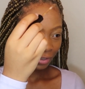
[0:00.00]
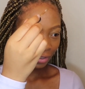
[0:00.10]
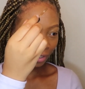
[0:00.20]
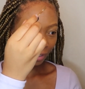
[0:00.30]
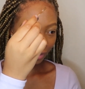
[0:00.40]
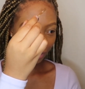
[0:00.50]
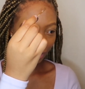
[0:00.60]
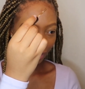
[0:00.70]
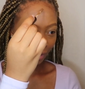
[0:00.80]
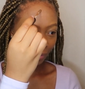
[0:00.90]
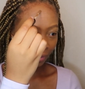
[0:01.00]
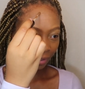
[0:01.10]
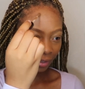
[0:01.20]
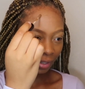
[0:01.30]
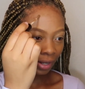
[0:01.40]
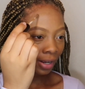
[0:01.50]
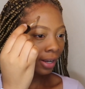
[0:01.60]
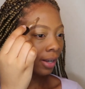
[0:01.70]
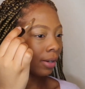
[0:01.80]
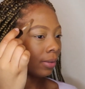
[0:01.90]
just to give us that
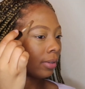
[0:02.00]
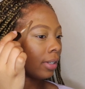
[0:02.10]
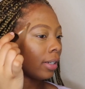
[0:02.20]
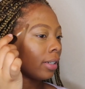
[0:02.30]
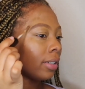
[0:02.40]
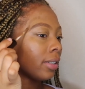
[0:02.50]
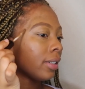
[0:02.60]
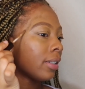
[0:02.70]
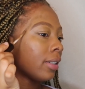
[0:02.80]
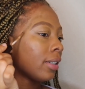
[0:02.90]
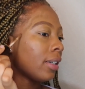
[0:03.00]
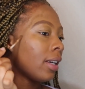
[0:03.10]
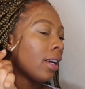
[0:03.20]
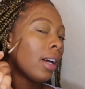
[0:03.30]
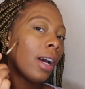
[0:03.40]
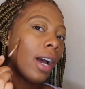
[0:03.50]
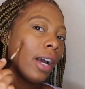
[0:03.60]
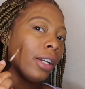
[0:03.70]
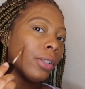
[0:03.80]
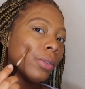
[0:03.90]
outline.
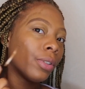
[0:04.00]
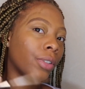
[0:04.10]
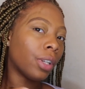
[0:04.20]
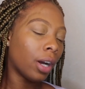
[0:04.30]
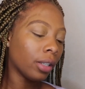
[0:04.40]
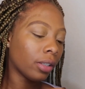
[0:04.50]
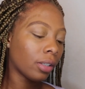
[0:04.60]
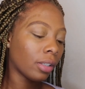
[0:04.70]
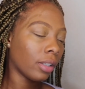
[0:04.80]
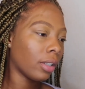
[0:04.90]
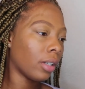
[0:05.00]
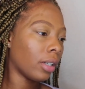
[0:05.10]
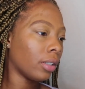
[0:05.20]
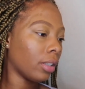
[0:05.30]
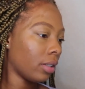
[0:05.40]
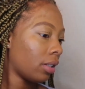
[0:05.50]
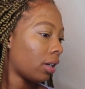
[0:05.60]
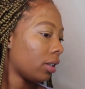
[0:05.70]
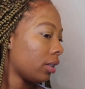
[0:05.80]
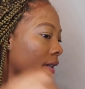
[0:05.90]
I use dots. I just
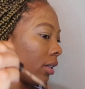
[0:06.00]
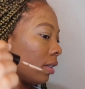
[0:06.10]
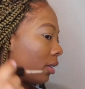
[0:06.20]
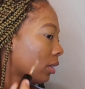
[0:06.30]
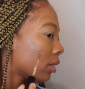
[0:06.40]
dotted in.